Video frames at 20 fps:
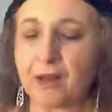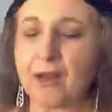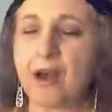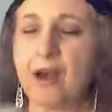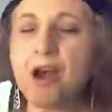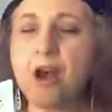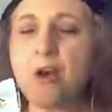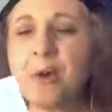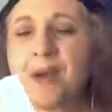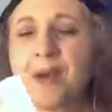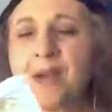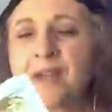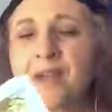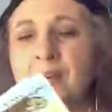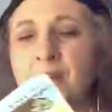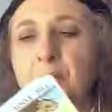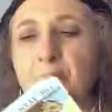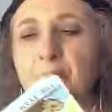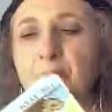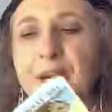Oh, and
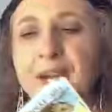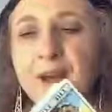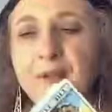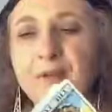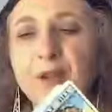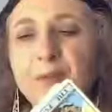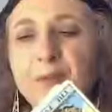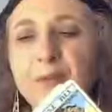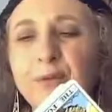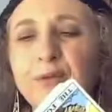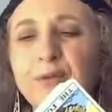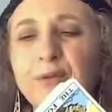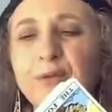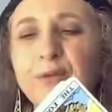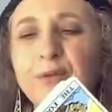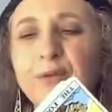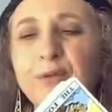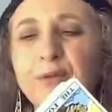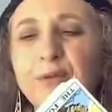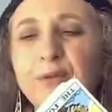then we have the
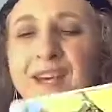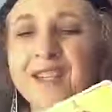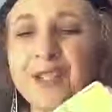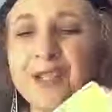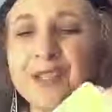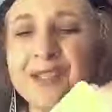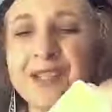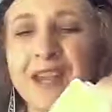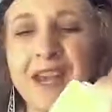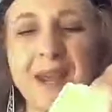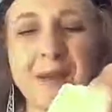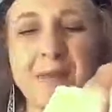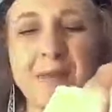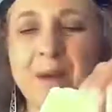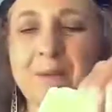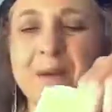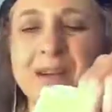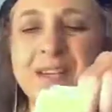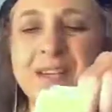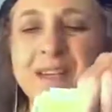Fool. That just came
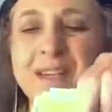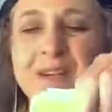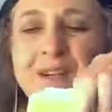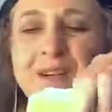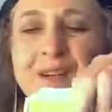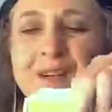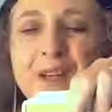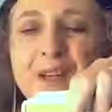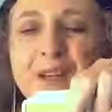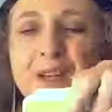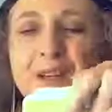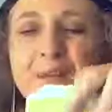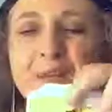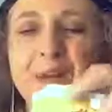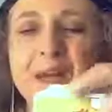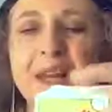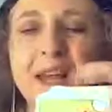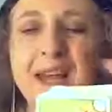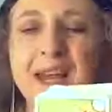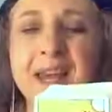up. I didn't
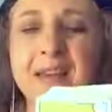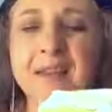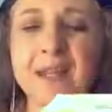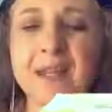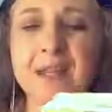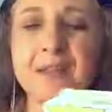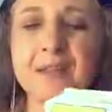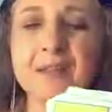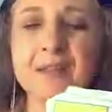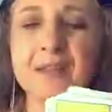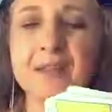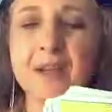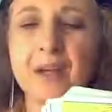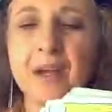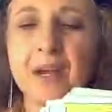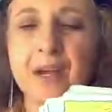plan this.